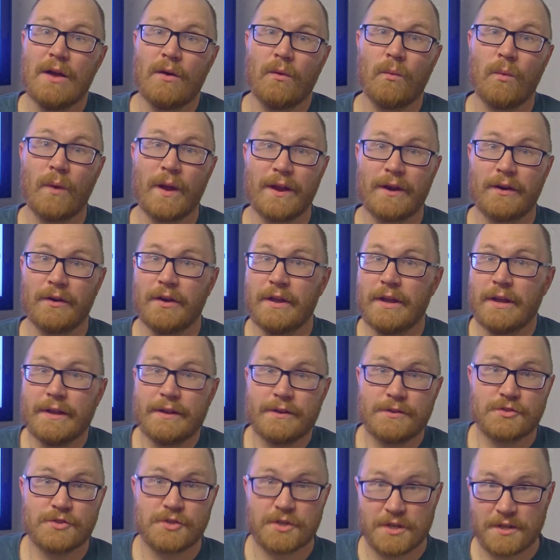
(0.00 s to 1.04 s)
where
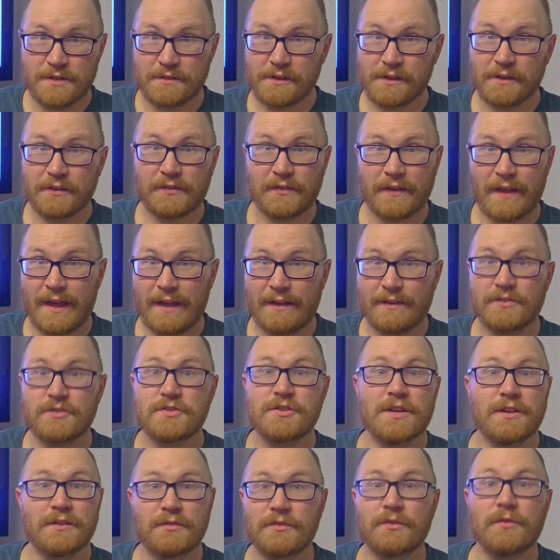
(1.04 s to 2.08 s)
Jesus had
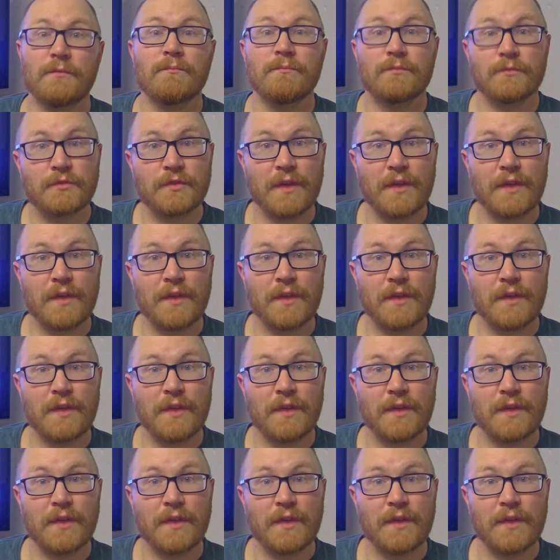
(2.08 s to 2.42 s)
just